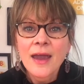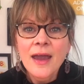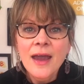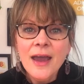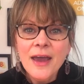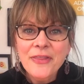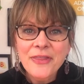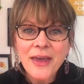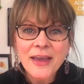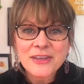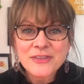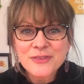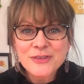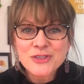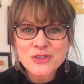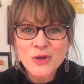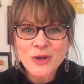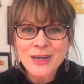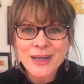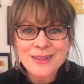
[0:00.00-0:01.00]
Thanks for
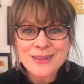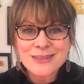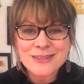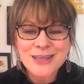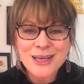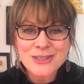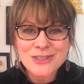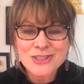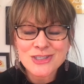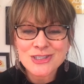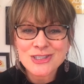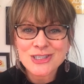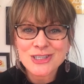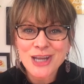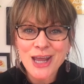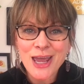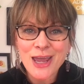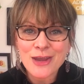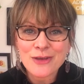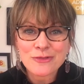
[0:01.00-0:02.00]
joining the session
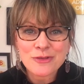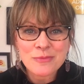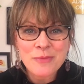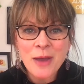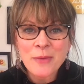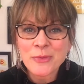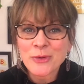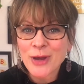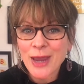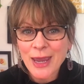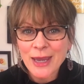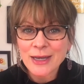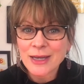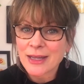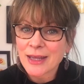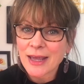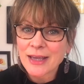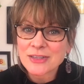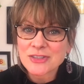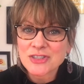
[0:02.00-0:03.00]
today. Remember,
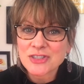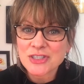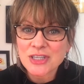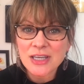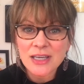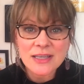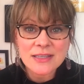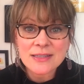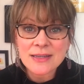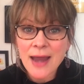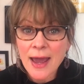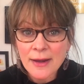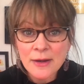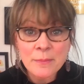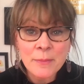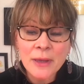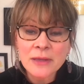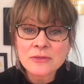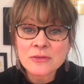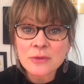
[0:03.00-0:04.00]
ADHD is not a
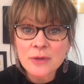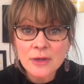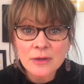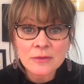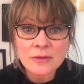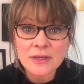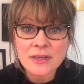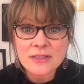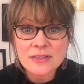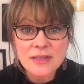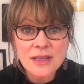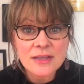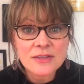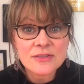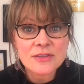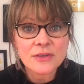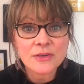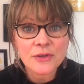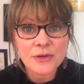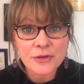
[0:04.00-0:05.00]
mental illness. It's
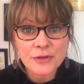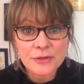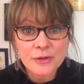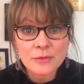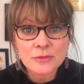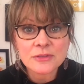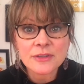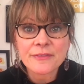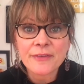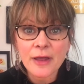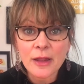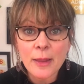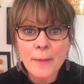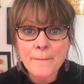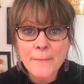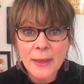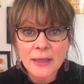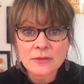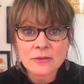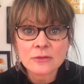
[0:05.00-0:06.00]
a
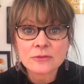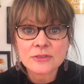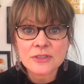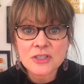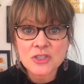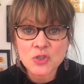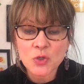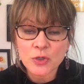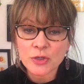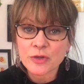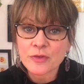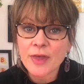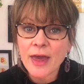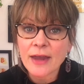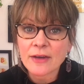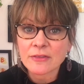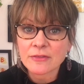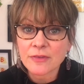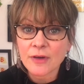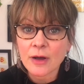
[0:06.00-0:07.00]
neurodevelopmental disorder that
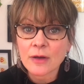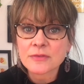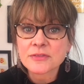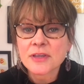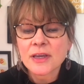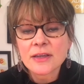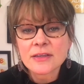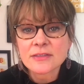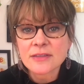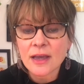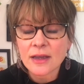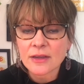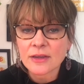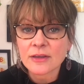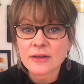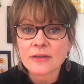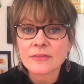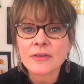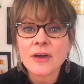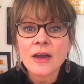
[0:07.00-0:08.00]
involves
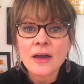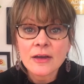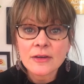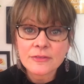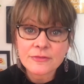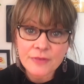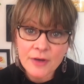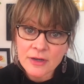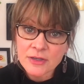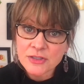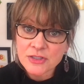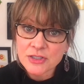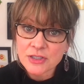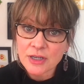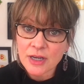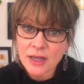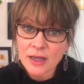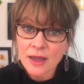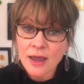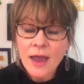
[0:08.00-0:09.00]
executive
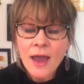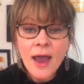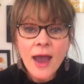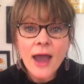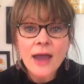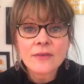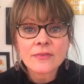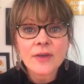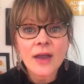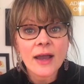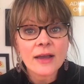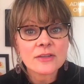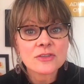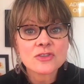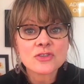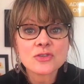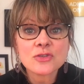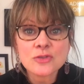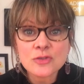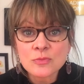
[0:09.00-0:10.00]
functioning. I've got
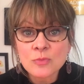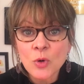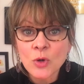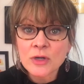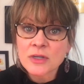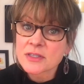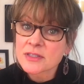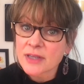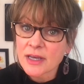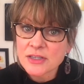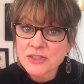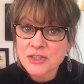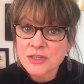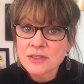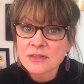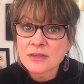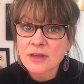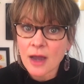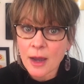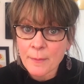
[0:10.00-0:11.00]
2 more
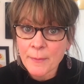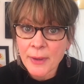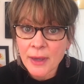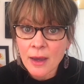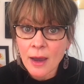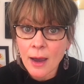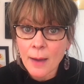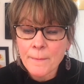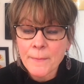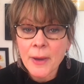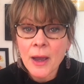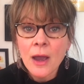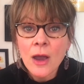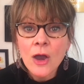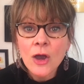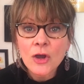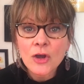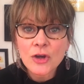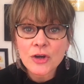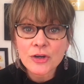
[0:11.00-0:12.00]
sessions coming up:
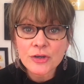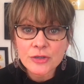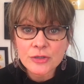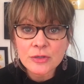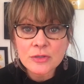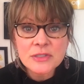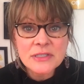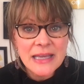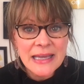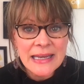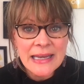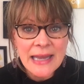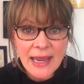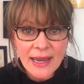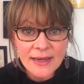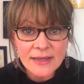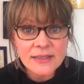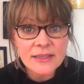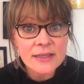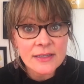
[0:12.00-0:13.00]
girls and
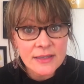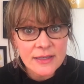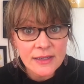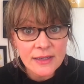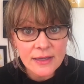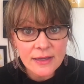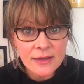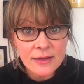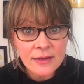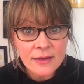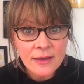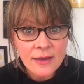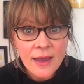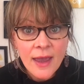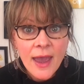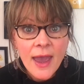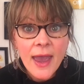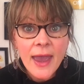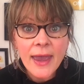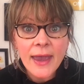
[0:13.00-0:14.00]
ADD
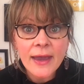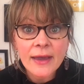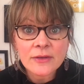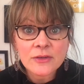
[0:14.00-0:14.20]
and